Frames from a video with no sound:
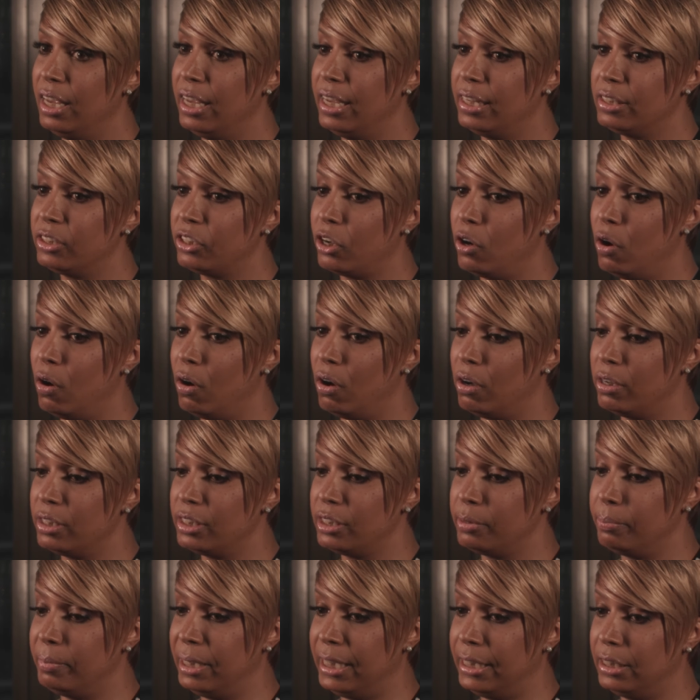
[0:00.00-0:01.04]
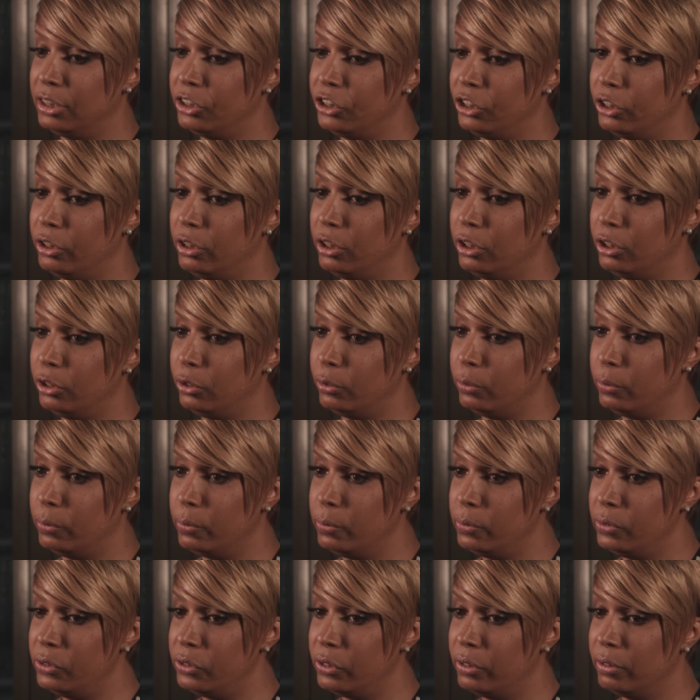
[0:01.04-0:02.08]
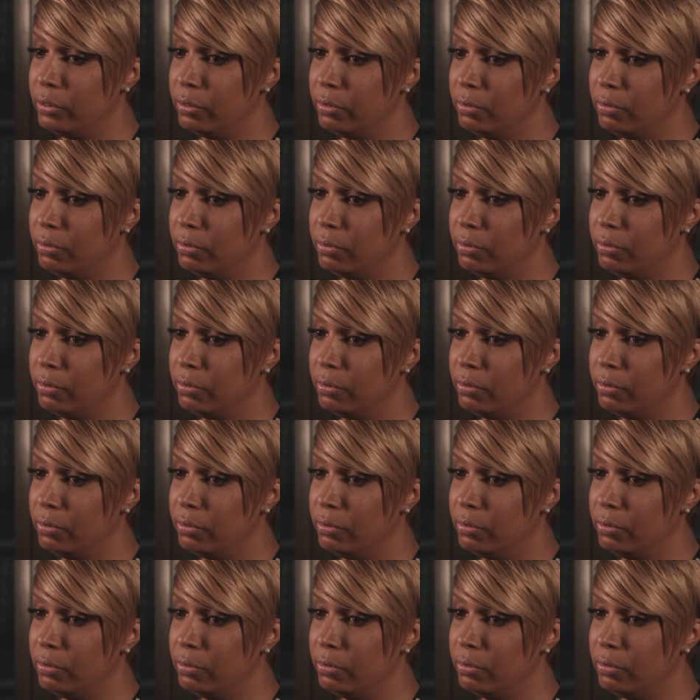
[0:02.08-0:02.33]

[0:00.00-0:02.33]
It's caused me to lose